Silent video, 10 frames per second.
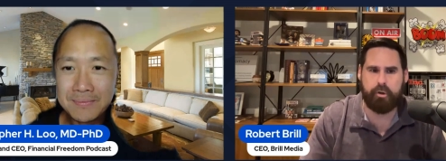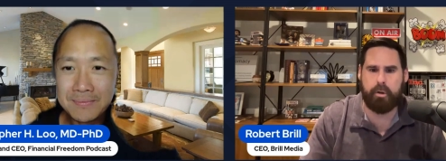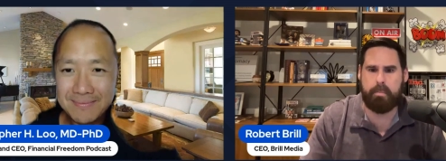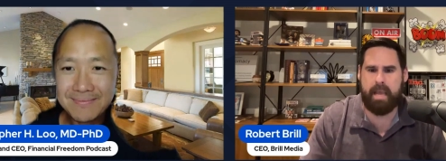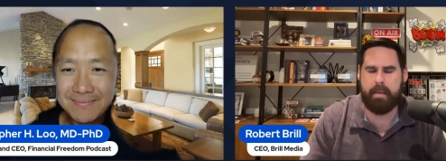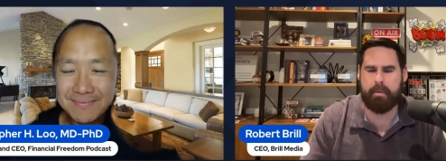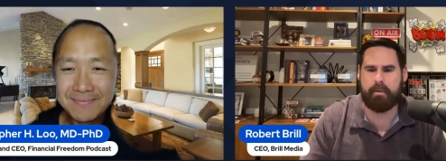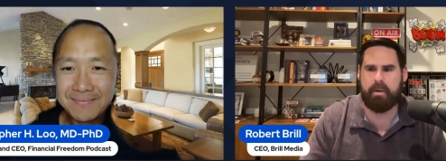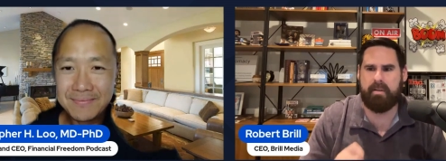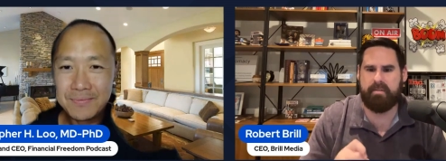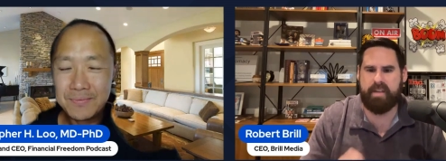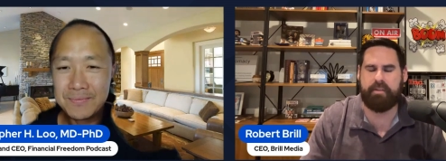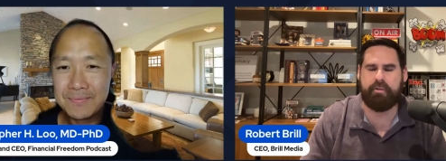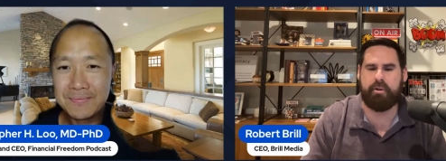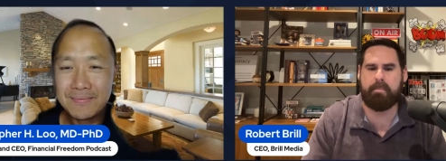Speaker 1: to be able to
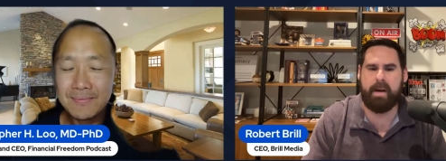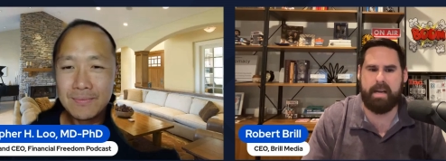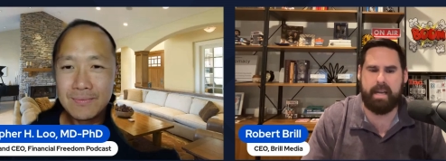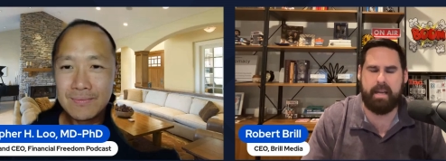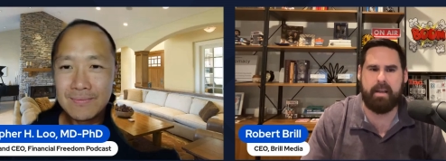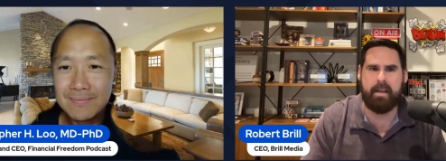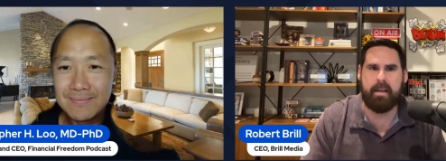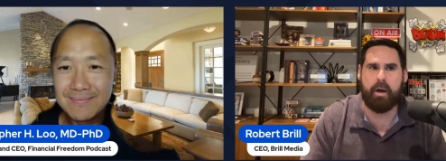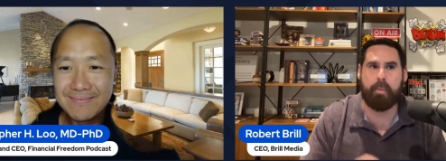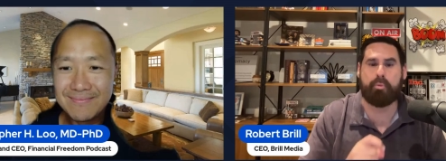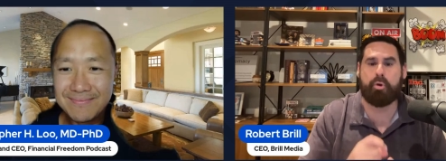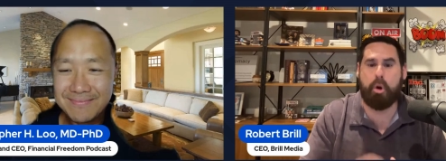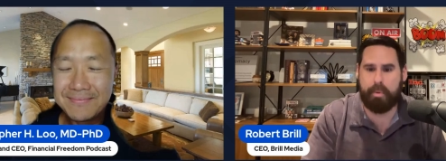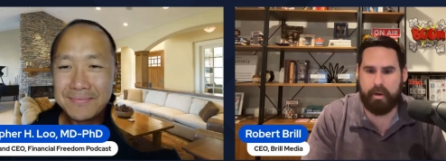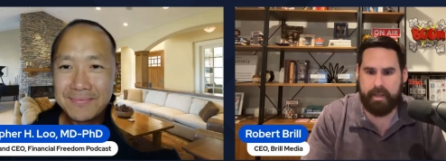invest your money
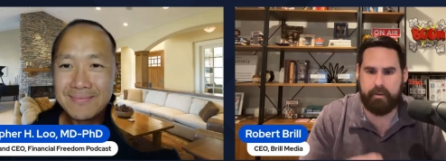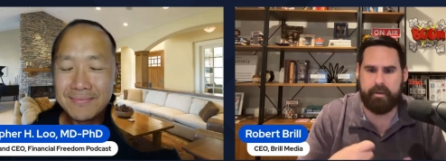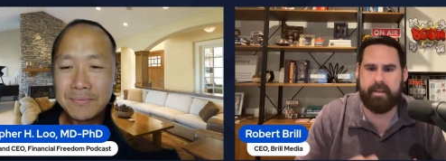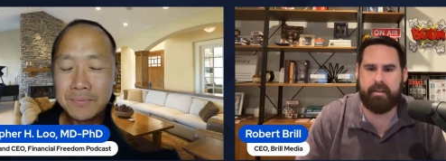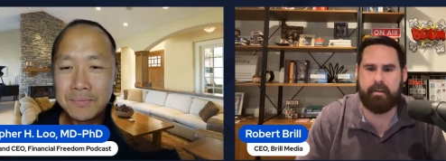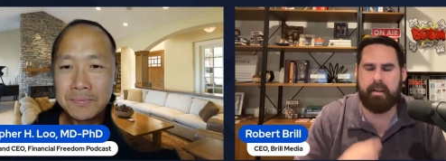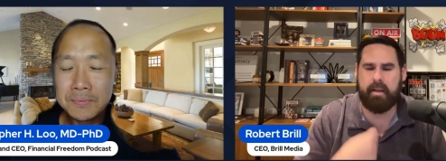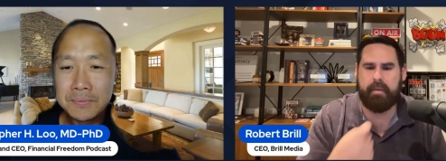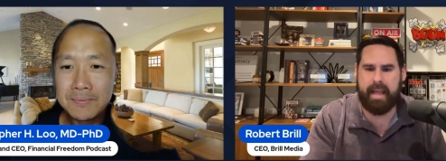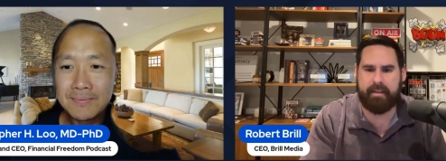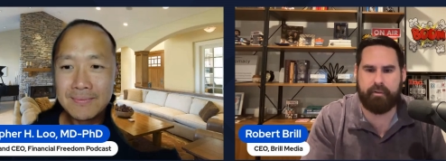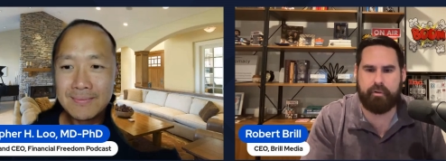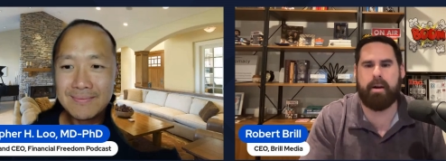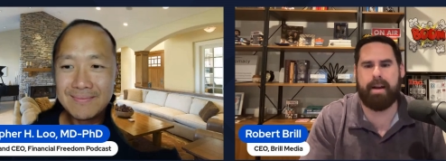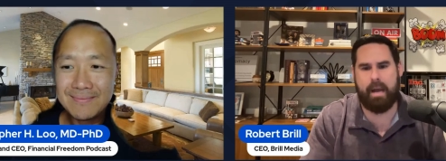appropriately to deliver that
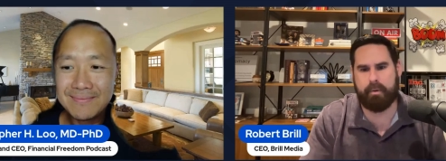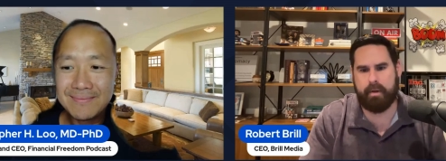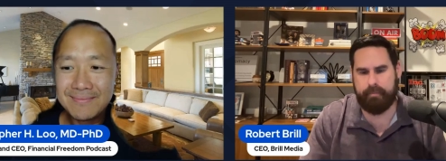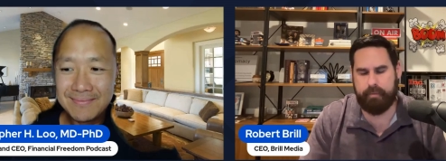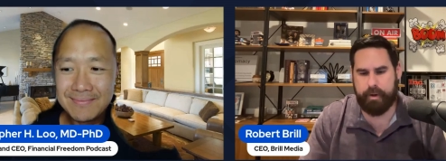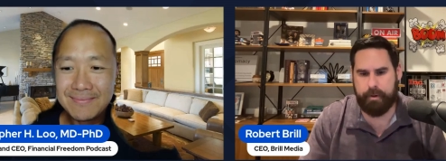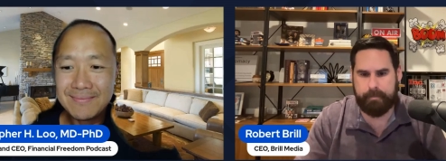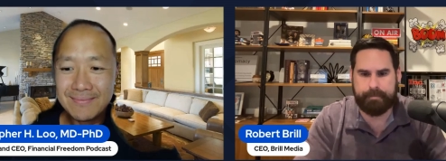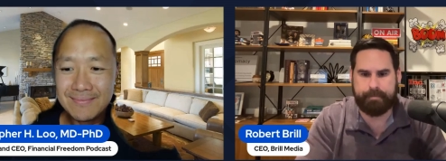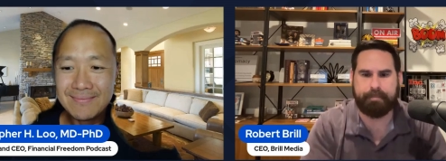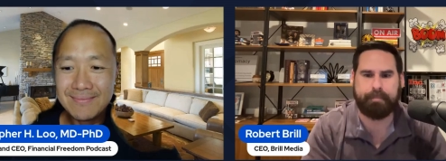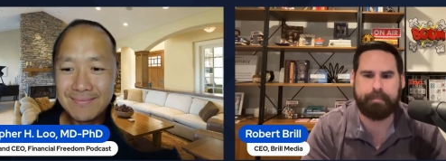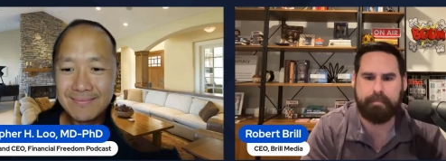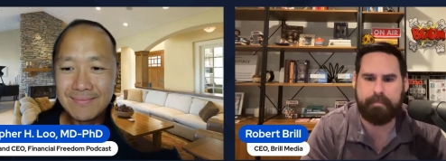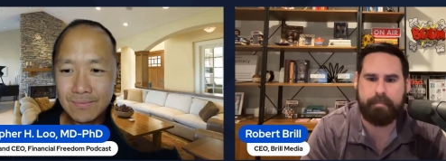strong outcome for you.
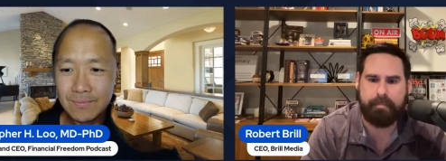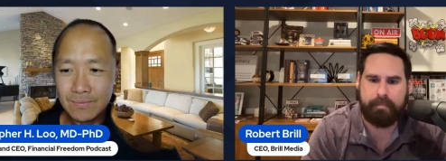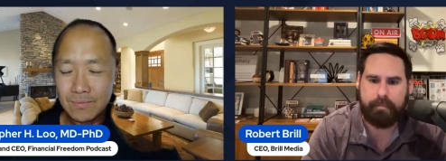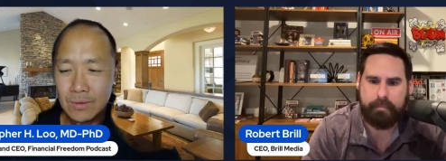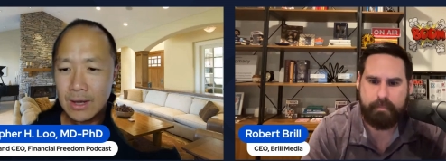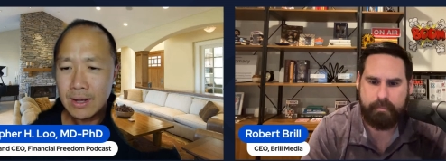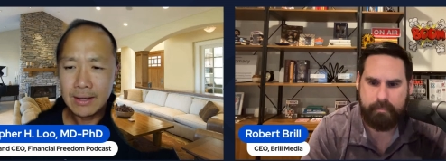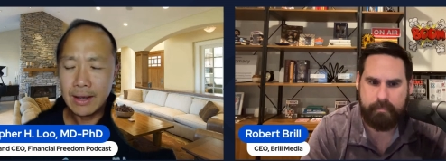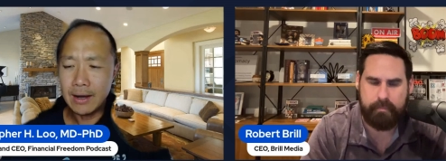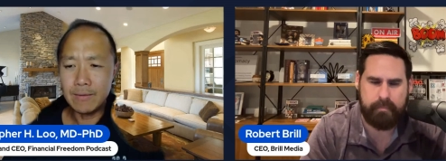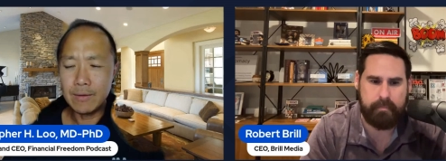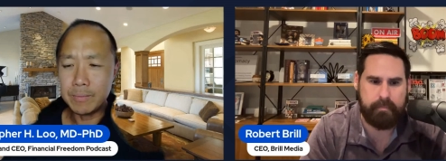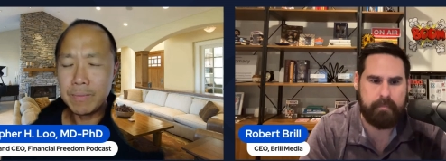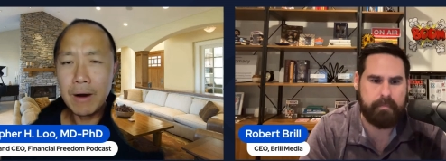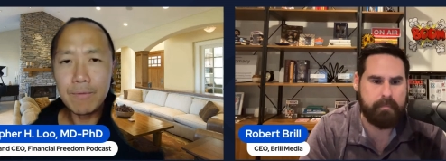
Speaker 2: Mm. Yeah,
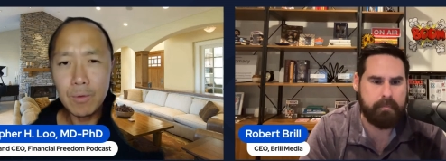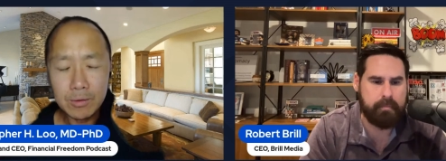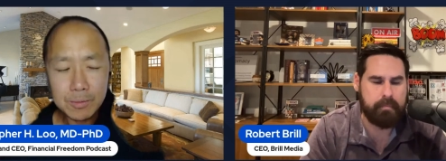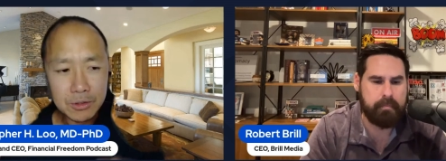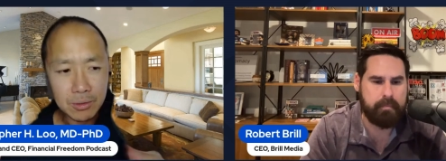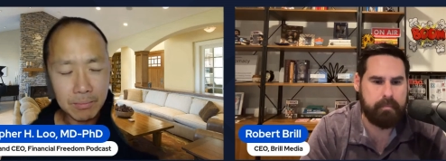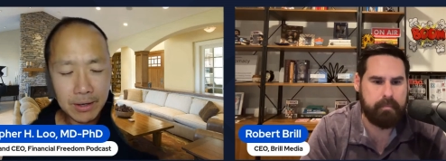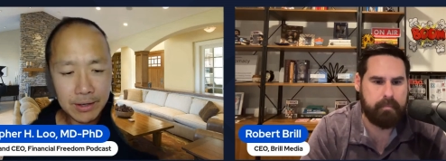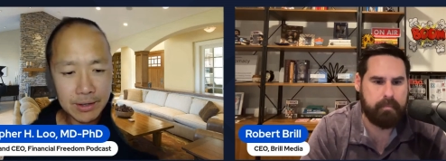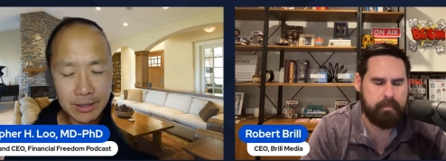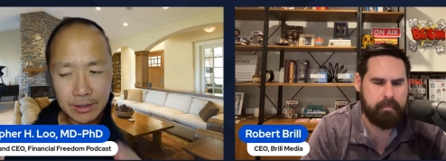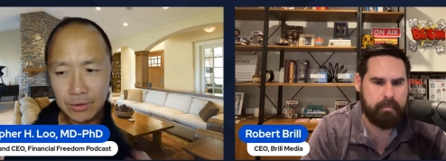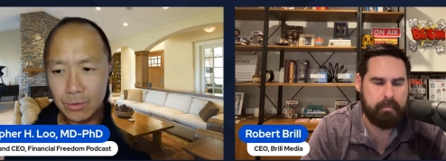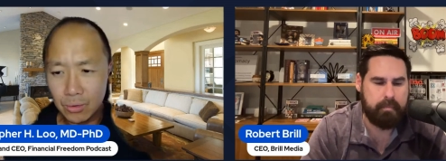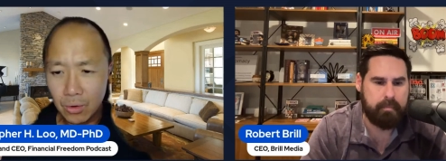very powerful, especially Meta and
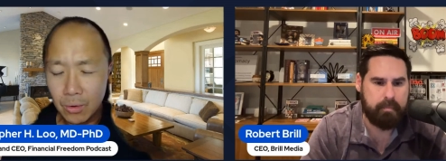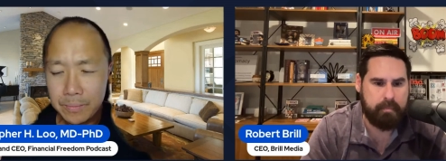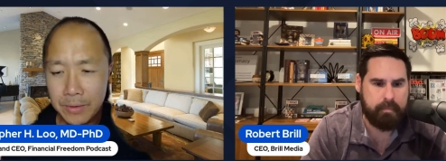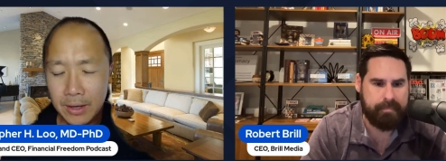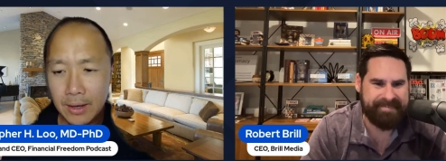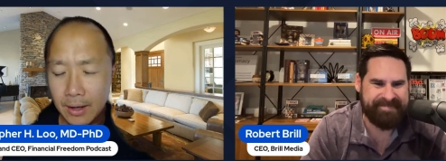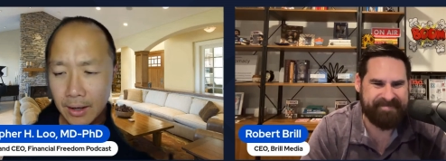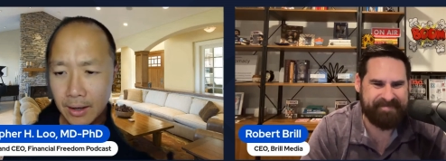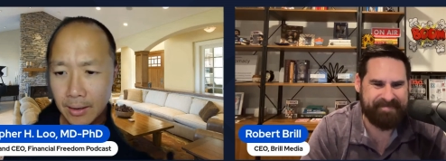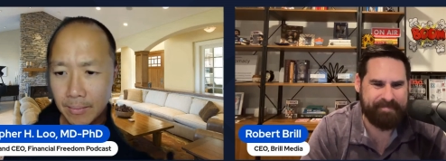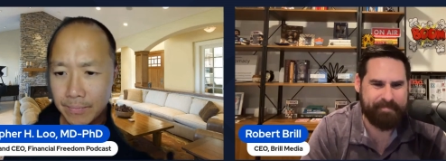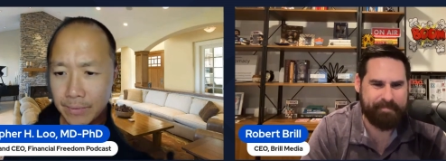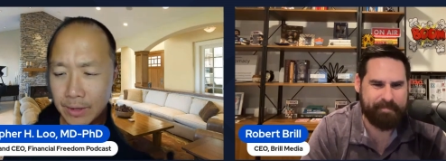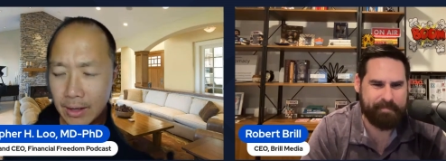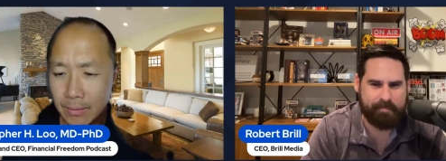Google. Um,
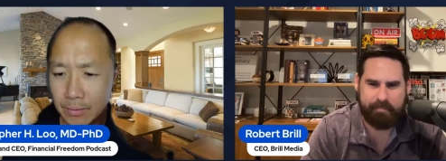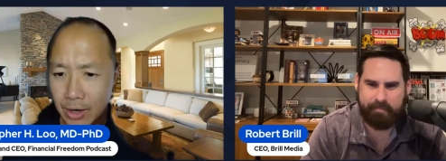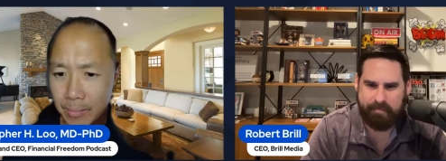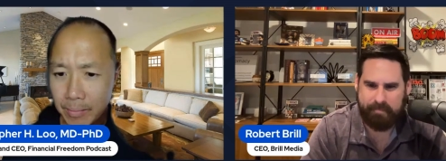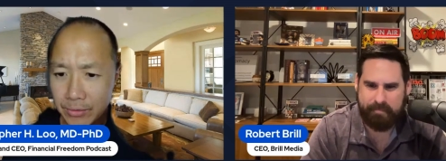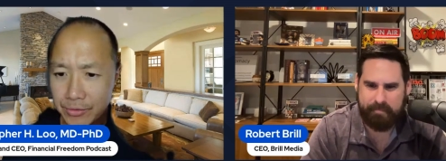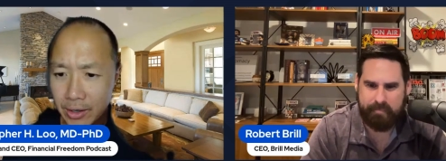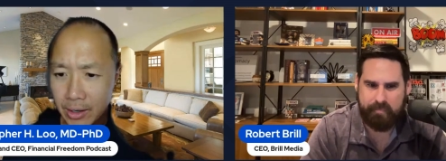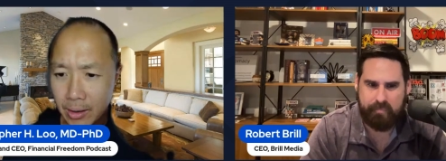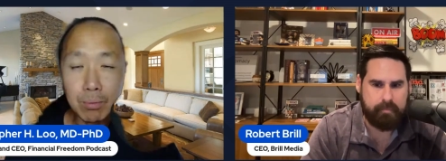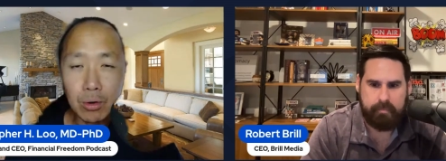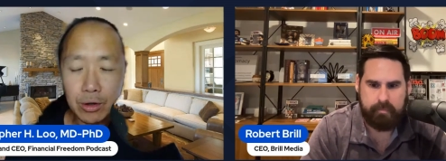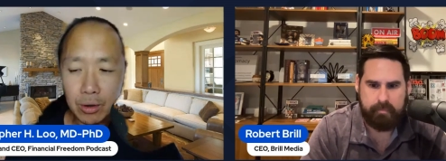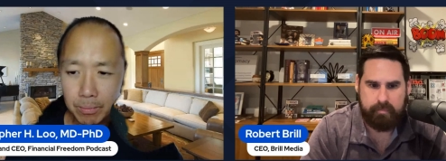talk about uh, well, you're